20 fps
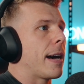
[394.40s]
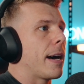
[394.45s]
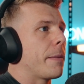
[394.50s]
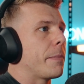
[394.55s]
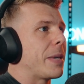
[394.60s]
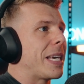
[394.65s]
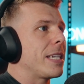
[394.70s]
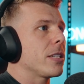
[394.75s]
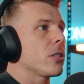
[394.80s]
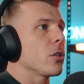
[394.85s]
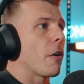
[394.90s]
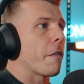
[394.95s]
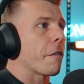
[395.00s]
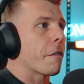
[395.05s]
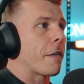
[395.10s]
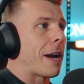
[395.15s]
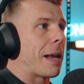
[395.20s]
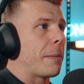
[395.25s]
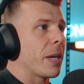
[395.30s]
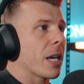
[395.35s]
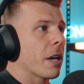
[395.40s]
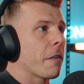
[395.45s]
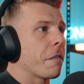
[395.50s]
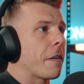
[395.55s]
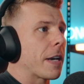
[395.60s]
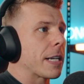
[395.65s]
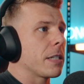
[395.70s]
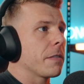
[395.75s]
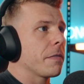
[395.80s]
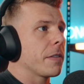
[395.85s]
He's not framing
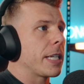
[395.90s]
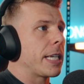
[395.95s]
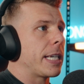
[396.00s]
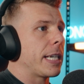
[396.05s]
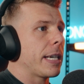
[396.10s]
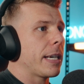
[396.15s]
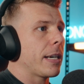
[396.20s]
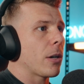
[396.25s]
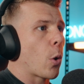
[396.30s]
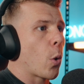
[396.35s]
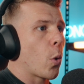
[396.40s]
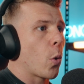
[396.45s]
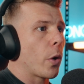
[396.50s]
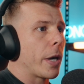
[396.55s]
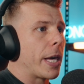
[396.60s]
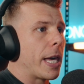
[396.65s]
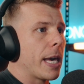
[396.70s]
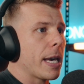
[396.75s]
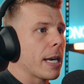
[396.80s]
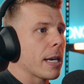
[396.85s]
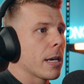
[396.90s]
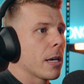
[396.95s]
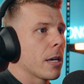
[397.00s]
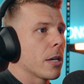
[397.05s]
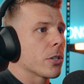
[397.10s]
effectively here or here,